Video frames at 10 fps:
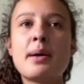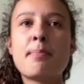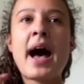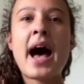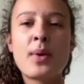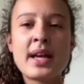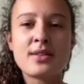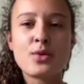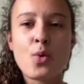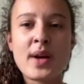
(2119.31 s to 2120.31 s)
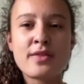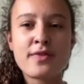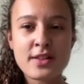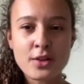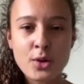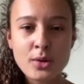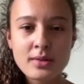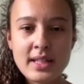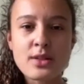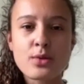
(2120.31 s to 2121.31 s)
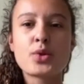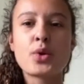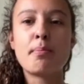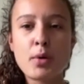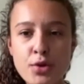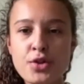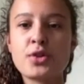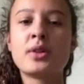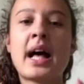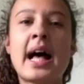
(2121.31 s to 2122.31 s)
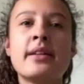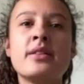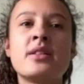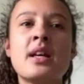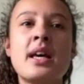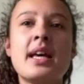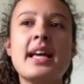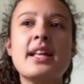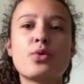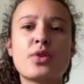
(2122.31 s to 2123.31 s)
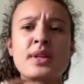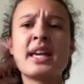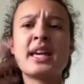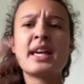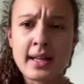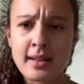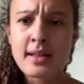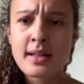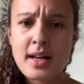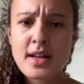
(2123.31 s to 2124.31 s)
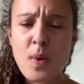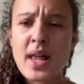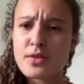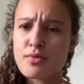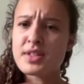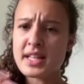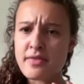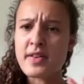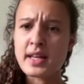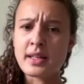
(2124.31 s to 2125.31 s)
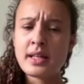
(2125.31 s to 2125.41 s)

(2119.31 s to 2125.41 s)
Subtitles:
power isn't always physical, it's also emotional, and it's also giving as well as receiving.